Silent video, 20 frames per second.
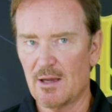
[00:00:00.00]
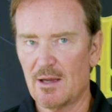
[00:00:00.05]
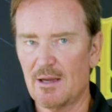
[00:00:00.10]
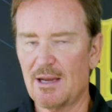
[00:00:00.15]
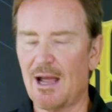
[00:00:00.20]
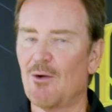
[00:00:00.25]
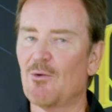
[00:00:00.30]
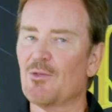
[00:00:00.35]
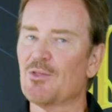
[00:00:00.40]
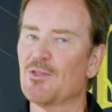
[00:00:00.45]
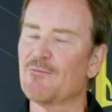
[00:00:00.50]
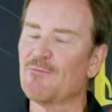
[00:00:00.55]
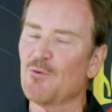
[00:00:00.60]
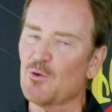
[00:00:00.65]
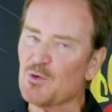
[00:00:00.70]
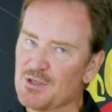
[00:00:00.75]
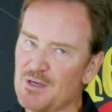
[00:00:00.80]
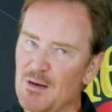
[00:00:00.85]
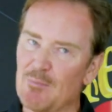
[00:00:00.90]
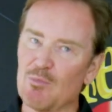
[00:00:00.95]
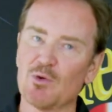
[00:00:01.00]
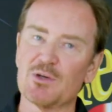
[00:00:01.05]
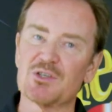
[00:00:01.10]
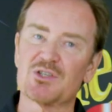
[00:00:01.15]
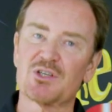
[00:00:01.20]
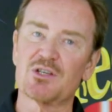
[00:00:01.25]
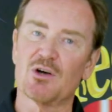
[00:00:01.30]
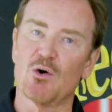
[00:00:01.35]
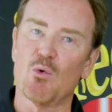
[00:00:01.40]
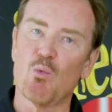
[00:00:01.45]
Now, the first number is
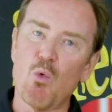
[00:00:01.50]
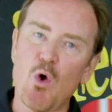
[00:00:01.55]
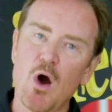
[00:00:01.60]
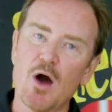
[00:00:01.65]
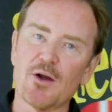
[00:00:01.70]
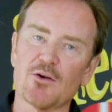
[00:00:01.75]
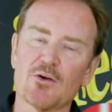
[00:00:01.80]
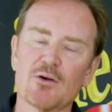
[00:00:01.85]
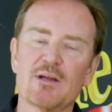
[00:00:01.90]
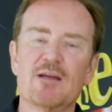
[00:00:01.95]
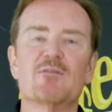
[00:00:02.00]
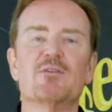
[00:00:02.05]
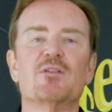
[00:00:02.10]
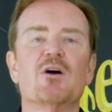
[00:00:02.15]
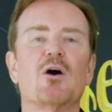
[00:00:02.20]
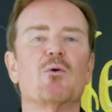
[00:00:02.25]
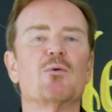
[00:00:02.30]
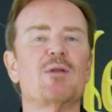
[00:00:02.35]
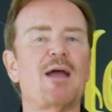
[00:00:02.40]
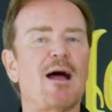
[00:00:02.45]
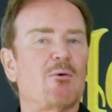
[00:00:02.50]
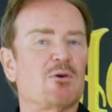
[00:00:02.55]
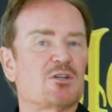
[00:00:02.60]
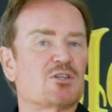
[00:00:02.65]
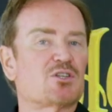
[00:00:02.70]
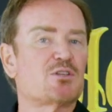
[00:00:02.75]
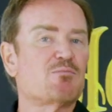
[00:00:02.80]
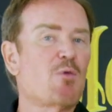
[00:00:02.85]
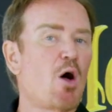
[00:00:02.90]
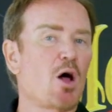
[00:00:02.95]
still water, even though now
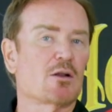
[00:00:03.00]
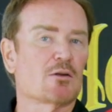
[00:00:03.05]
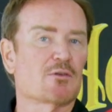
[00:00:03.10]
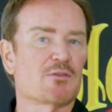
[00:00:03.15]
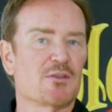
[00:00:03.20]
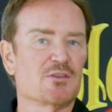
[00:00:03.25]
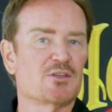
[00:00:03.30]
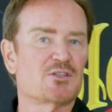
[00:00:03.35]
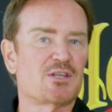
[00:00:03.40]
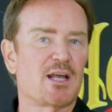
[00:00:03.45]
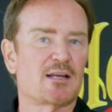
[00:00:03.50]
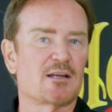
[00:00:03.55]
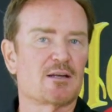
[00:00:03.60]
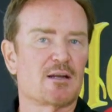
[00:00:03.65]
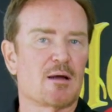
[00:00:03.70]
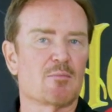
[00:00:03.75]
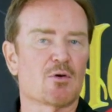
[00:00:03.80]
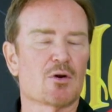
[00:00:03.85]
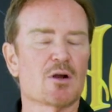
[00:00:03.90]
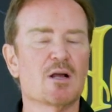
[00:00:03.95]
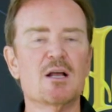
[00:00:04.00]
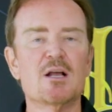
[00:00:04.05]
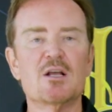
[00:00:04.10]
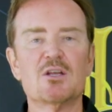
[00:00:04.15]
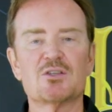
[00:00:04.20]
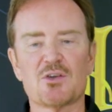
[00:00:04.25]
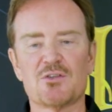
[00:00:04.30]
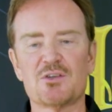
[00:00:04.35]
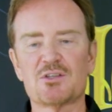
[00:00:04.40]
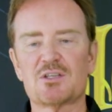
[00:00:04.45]
it's smaller than the second number.
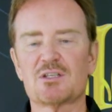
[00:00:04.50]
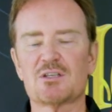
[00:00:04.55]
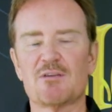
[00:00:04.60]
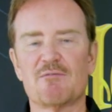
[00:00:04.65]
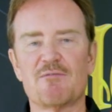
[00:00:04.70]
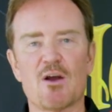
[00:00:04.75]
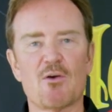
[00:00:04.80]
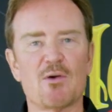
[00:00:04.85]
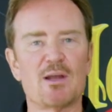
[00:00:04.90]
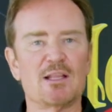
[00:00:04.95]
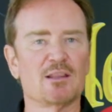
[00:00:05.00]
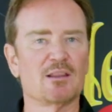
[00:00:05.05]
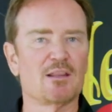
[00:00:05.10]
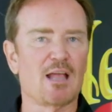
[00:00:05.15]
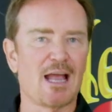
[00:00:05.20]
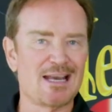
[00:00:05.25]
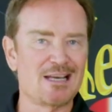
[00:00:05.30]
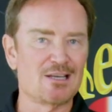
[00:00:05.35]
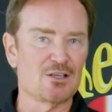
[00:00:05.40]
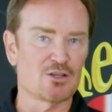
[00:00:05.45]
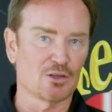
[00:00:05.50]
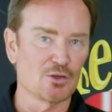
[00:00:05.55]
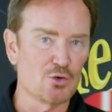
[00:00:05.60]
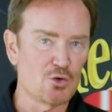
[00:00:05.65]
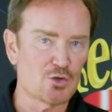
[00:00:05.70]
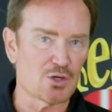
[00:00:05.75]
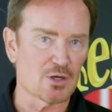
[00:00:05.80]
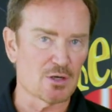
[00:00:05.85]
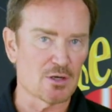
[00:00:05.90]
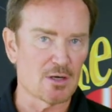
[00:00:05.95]
So this is a very light
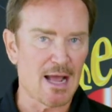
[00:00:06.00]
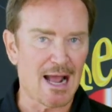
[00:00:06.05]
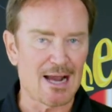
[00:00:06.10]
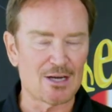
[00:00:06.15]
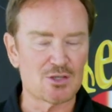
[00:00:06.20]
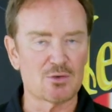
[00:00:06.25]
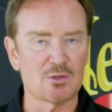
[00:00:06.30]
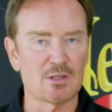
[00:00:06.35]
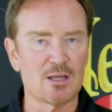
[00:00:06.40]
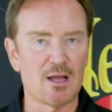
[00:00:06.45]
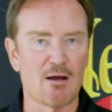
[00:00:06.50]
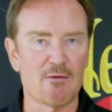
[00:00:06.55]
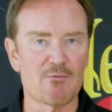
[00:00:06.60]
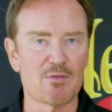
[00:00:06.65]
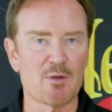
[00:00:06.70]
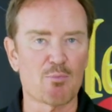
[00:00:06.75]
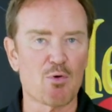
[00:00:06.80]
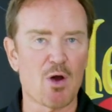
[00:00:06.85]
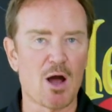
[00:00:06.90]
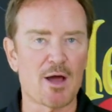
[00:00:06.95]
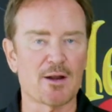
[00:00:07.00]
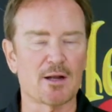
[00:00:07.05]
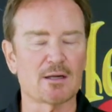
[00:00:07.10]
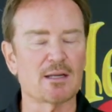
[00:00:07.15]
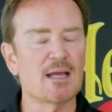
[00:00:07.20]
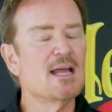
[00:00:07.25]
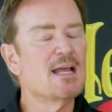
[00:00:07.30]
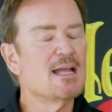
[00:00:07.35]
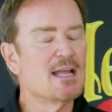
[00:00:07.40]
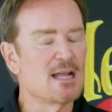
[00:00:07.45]
dilution, actually, of the product.